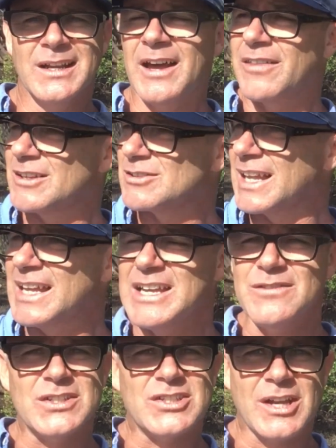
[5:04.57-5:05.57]
Now there's
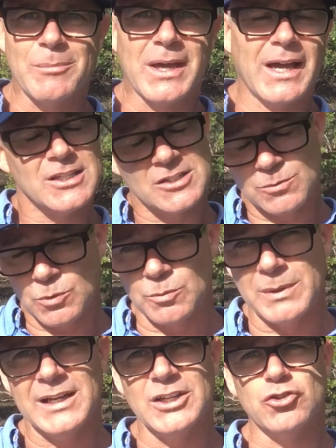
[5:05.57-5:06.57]
leaves in some cases will
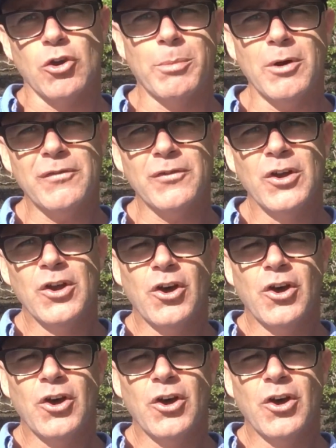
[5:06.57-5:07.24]
merely drop off,